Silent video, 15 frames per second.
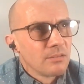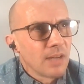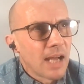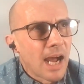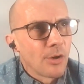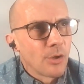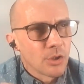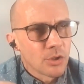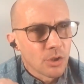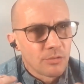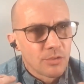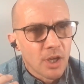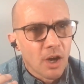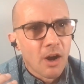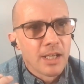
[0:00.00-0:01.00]
how you're sort
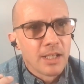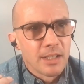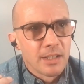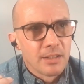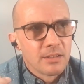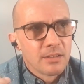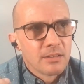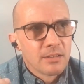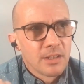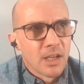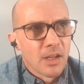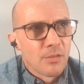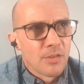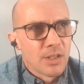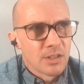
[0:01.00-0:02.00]
of guided, you
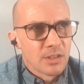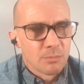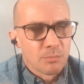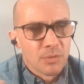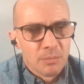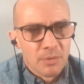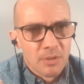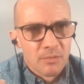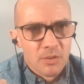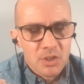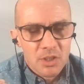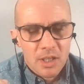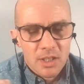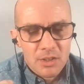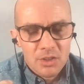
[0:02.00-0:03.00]
know, this is a bit of a
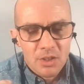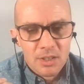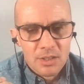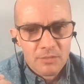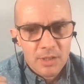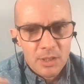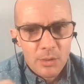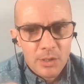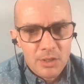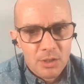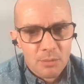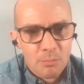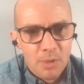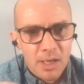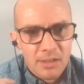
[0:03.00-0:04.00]
kind of scientific
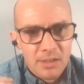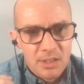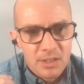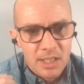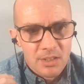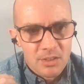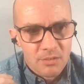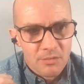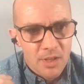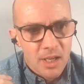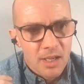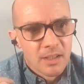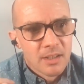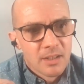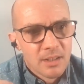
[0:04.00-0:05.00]
question, but in the sense of
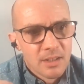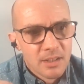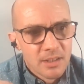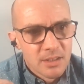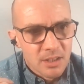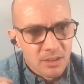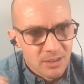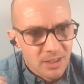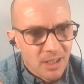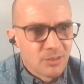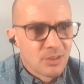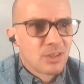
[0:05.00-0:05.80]
that, so, you know,